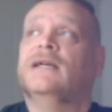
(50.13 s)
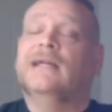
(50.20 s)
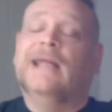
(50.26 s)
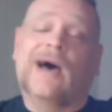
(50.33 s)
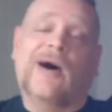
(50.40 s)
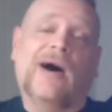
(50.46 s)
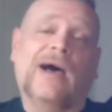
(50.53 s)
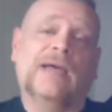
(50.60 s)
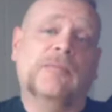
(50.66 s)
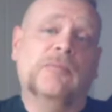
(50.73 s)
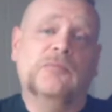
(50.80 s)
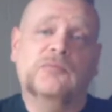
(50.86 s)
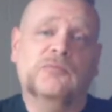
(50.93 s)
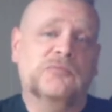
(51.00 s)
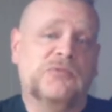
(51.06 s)
Now,
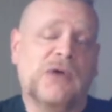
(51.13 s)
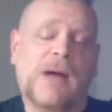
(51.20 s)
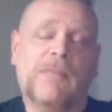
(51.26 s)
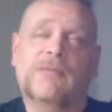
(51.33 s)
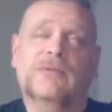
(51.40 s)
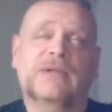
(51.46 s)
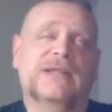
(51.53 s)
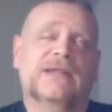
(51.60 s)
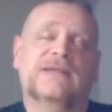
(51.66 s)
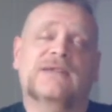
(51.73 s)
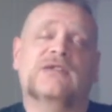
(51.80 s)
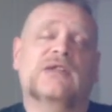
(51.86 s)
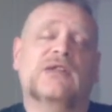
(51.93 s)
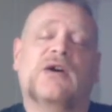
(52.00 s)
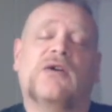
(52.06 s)
this
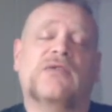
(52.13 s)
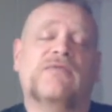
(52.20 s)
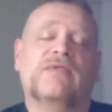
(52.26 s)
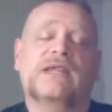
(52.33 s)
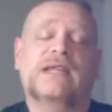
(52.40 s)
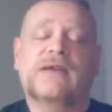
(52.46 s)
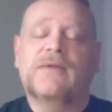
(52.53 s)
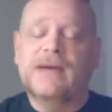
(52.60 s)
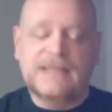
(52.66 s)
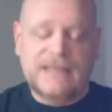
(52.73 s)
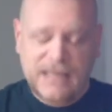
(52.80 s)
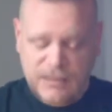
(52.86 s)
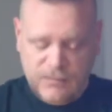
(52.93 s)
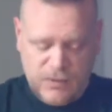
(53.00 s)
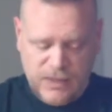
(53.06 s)
is in all the video
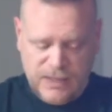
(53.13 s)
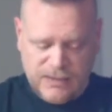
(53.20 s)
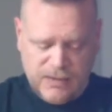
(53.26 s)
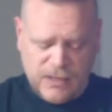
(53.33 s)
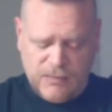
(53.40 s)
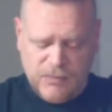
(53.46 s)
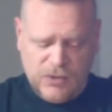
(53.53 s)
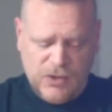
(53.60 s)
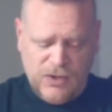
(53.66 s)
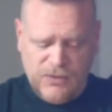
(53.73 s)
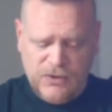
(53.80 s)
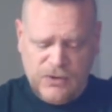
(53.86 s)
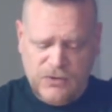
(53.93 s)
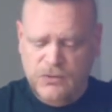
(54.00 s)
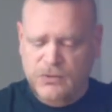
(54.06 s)
essays where they talk about all
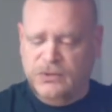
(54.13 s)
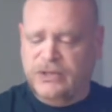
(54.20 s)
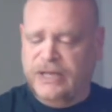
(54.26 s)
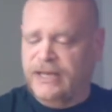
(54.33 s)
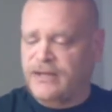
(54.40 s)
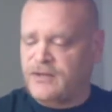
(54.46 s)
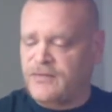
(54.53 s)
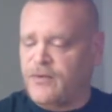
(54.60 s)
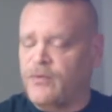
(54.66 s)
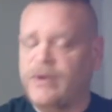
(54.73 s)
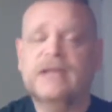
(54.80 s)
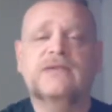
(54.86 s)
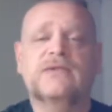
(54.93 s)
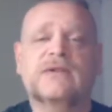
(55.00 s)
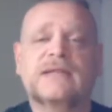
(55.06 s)
their cool links for
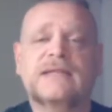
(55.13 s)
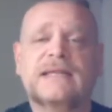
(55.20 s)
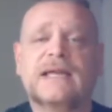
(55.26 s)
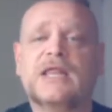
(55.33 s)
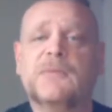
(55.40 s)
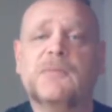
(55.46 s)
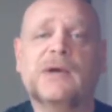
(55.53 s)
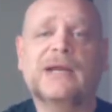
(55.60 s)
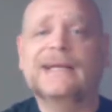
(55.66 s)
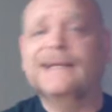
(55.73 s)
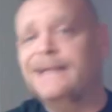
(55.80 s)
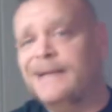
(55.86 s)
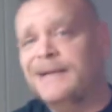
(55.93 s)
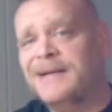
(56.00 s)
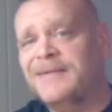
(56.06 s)
ways you can send them money.
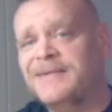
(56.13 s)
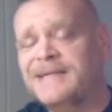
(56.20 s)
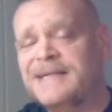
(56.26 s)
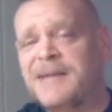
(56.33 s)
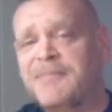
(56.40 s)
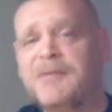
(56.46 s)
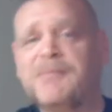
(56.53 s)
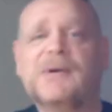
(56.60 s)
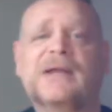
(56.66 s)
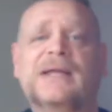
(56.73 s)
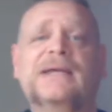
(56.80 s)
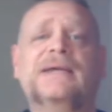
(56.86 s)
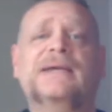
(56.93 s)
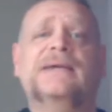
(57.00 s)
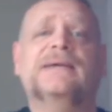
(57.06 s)
You don't have to send me
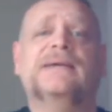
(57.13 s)
money.